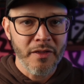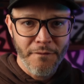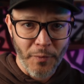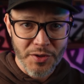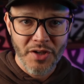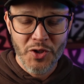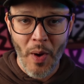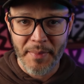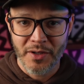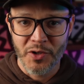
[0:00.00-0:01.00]
The first
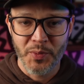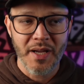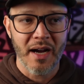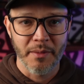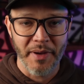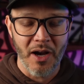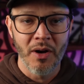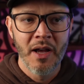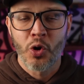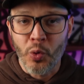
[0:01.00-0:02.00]
two episodes, we talked
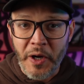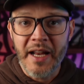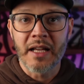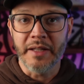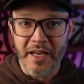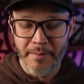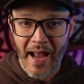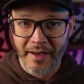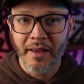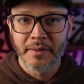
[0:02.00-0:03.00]
about creating a lead
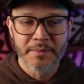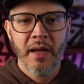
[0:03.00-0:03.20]
magnet.